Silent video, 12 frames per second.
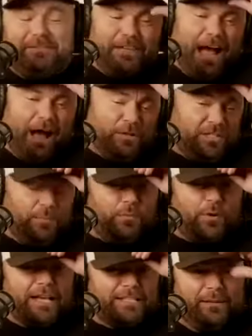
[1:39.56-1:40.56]
I was
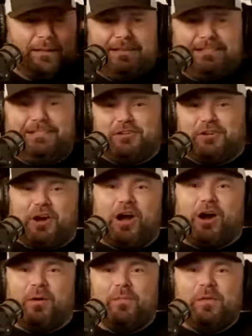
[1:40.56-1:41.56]
surprised. Yeah. I'm like, this is your
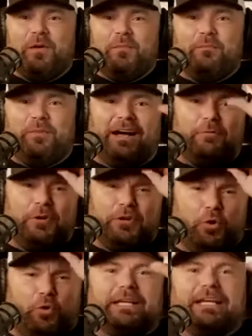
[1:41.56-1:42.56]
car. But when you're
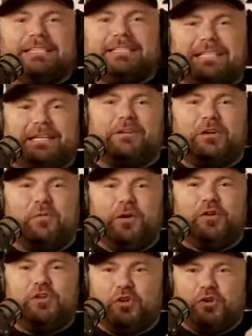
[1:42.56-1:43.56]
holding a steering
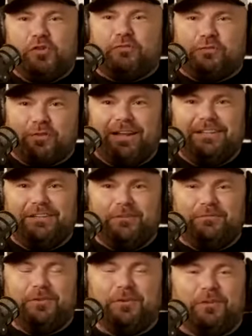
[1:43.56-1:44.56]
wheel and you're in the front, and you
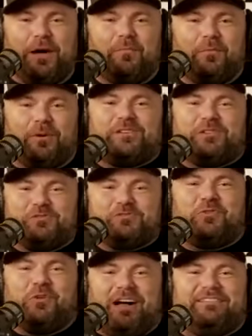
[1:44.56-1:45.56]
feel a lot more in
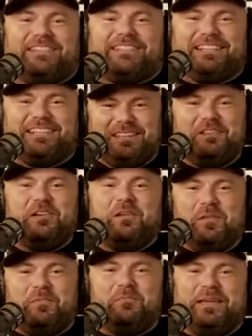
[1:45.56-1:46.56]
control, obviously, than
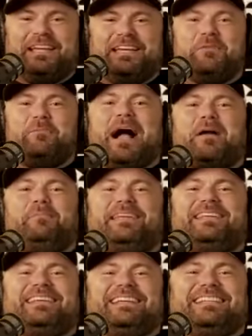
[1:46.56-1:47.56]
being in the back
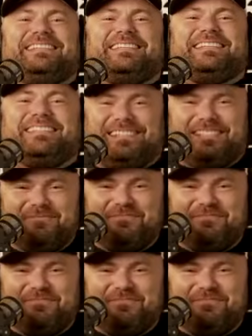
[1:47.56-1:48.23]
pinned against the seat.